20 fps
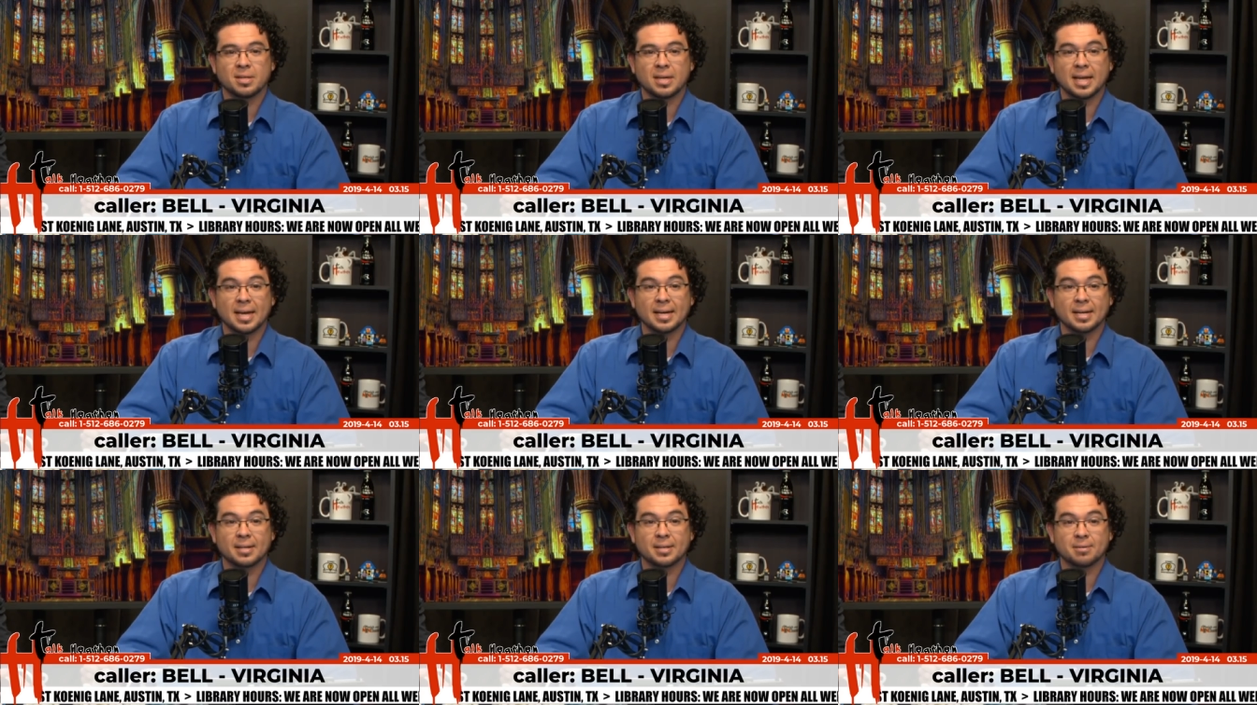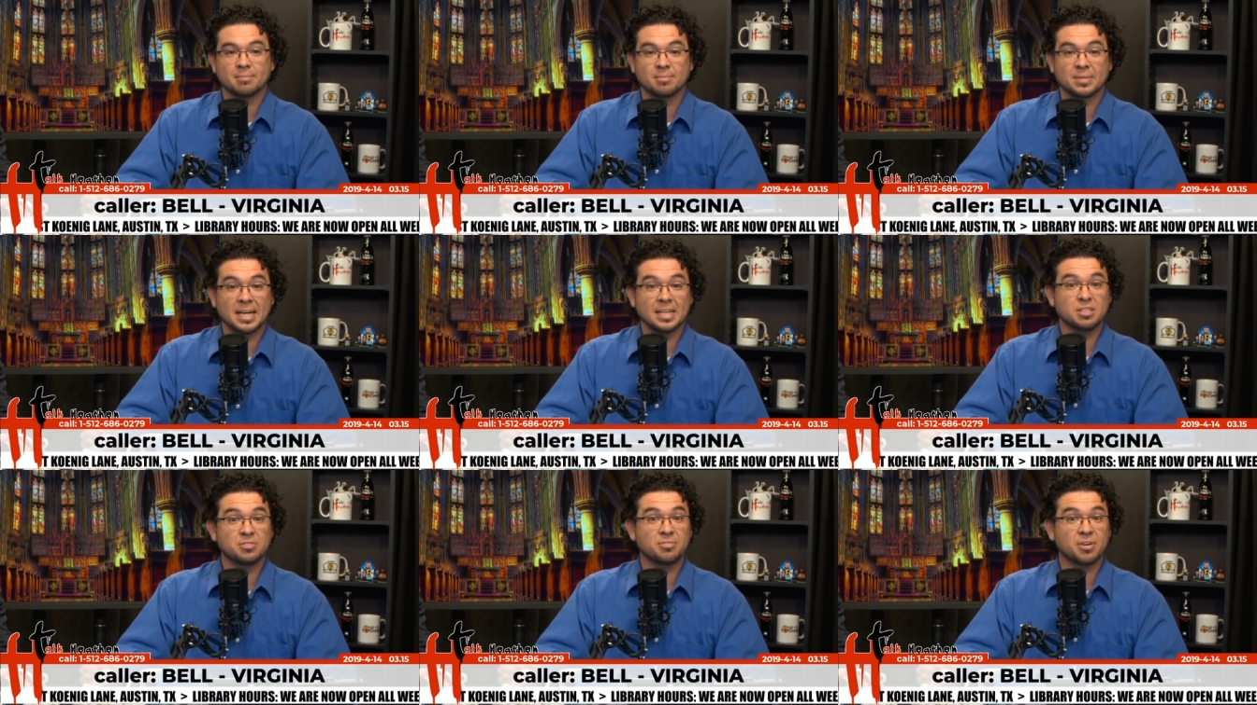Like
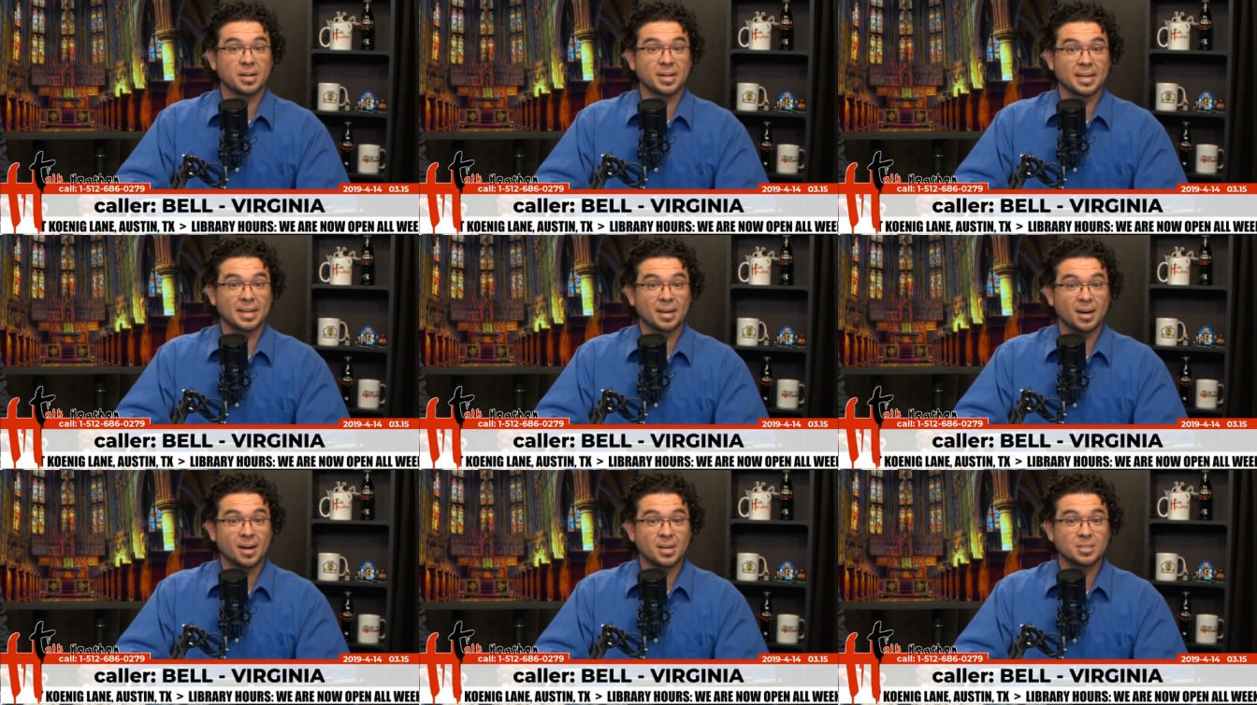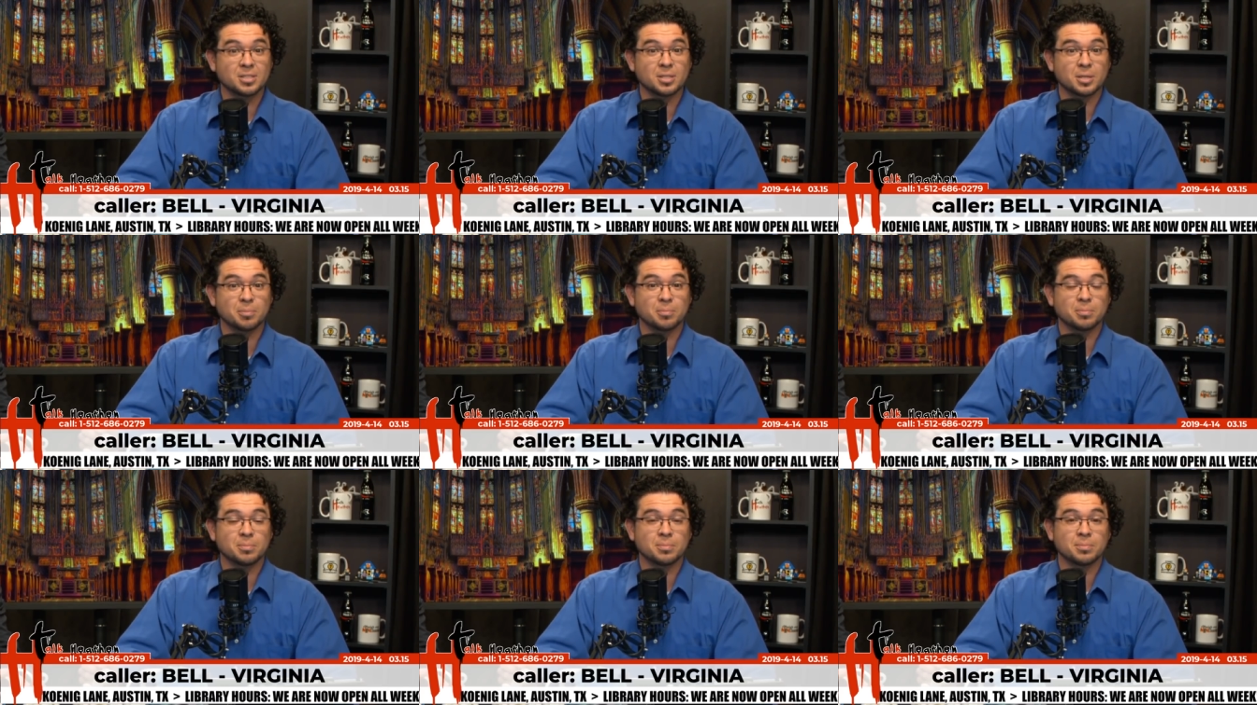that's fucking
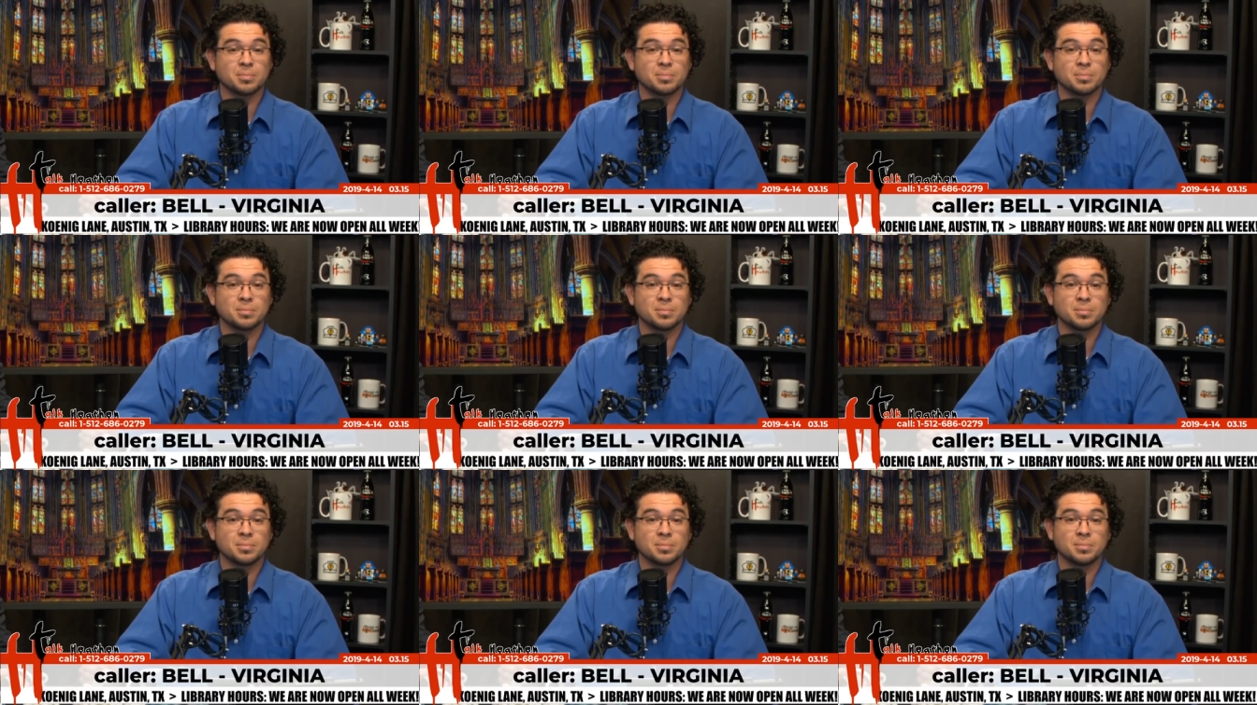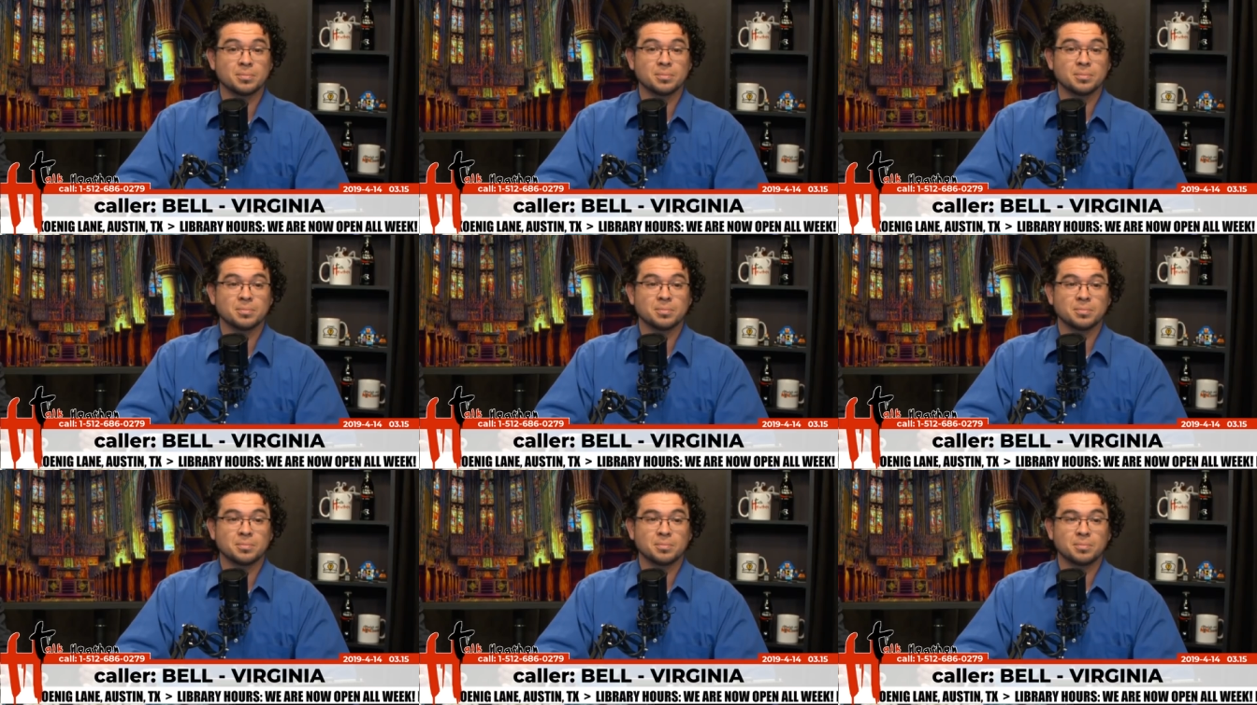awesome,
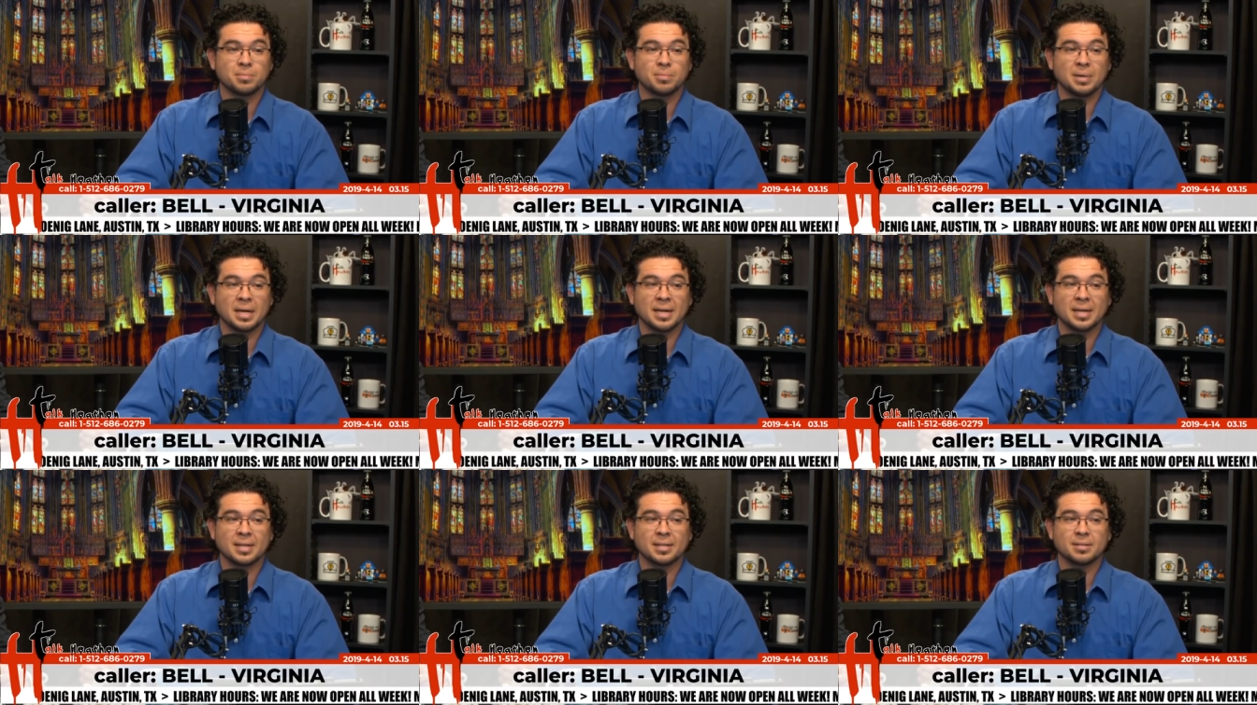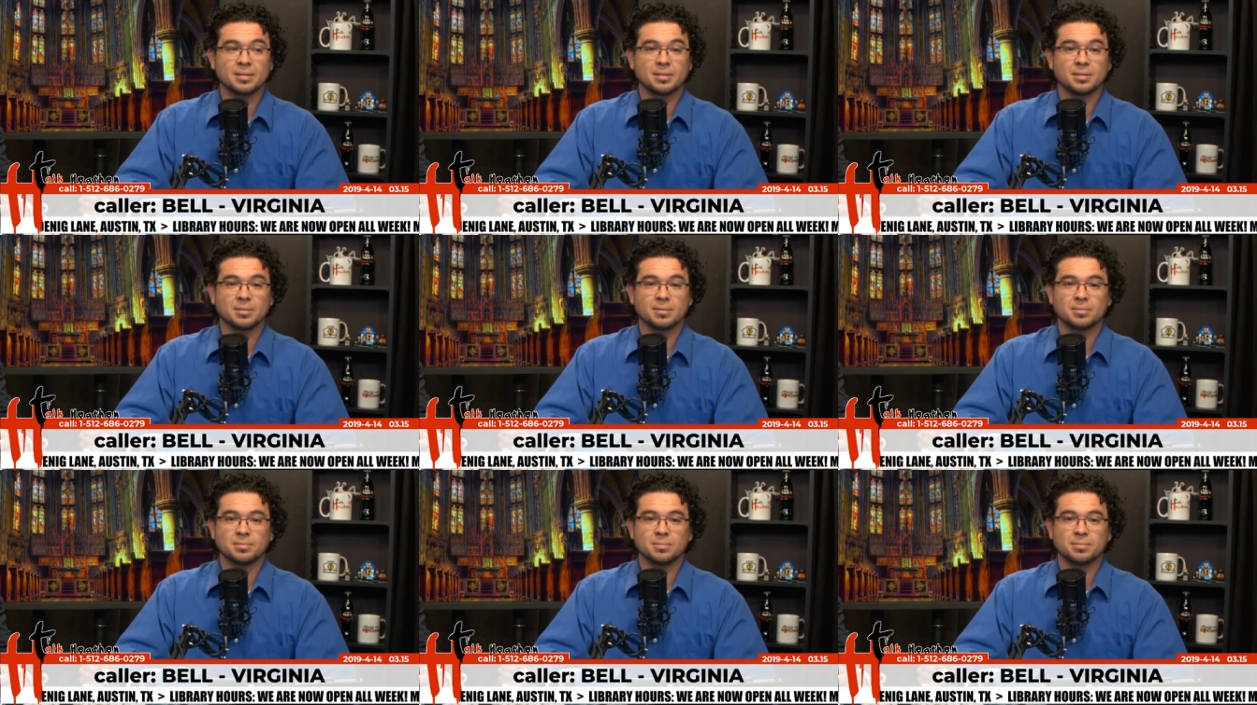but